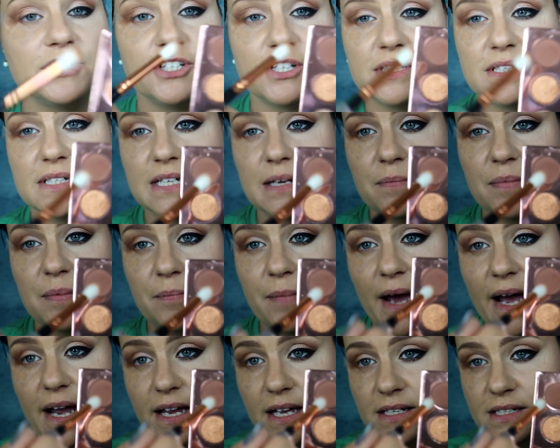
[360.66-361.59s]
just dip
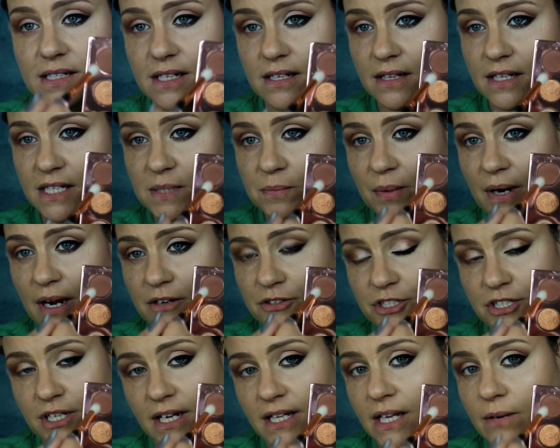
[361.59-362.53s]
back into this brown
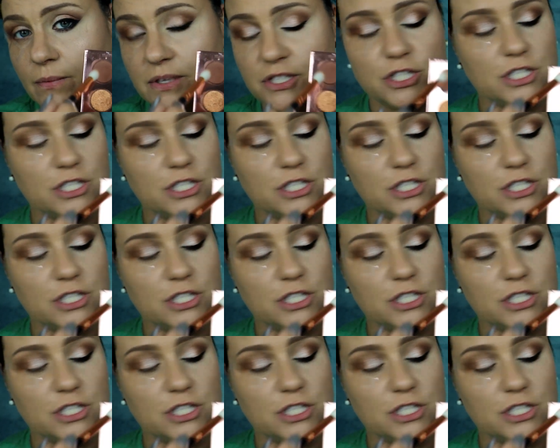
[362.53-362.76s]
shade that we